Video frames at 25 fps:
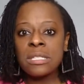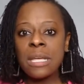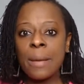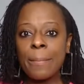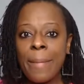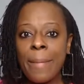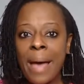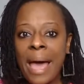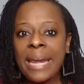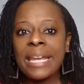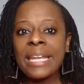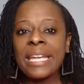
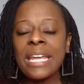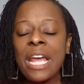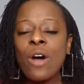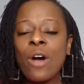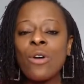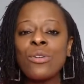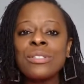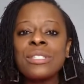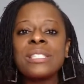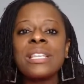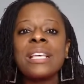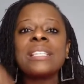somebody
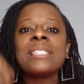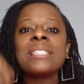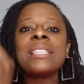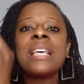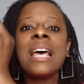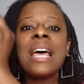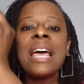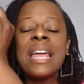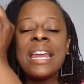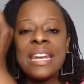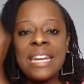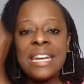else's
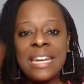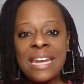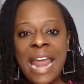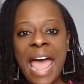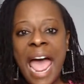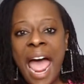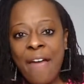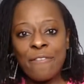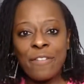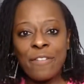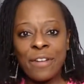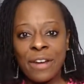
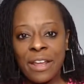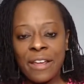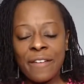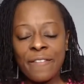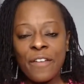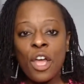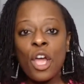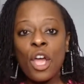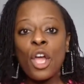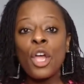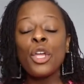narrative,